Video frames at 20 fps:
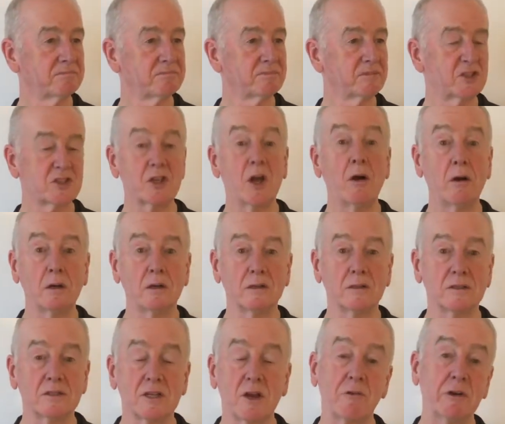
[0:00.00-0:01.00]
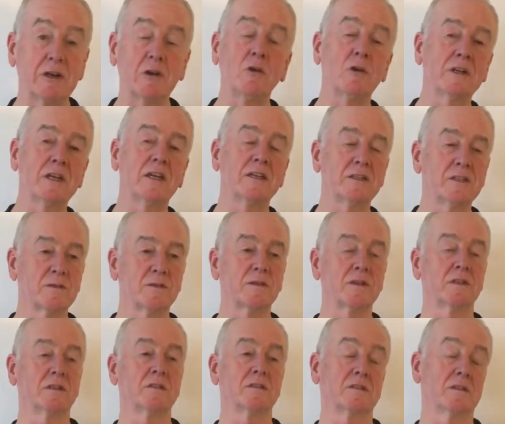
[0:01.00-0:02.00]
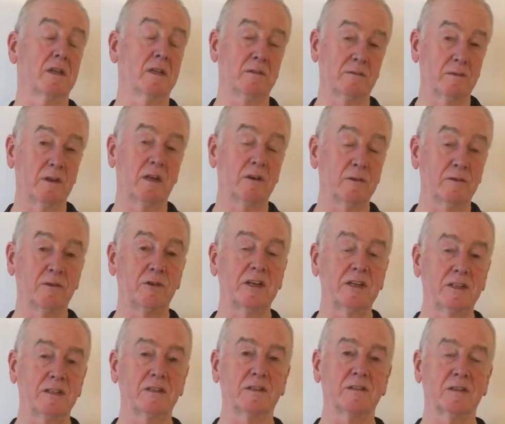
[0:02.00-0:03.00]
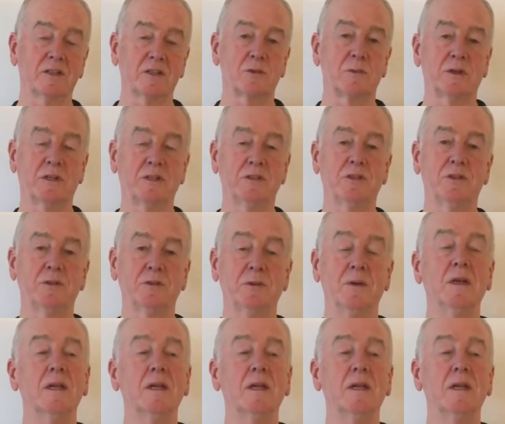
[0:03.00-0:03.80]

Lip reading: songs. I write all kinds of things. I love writing, that's what I do.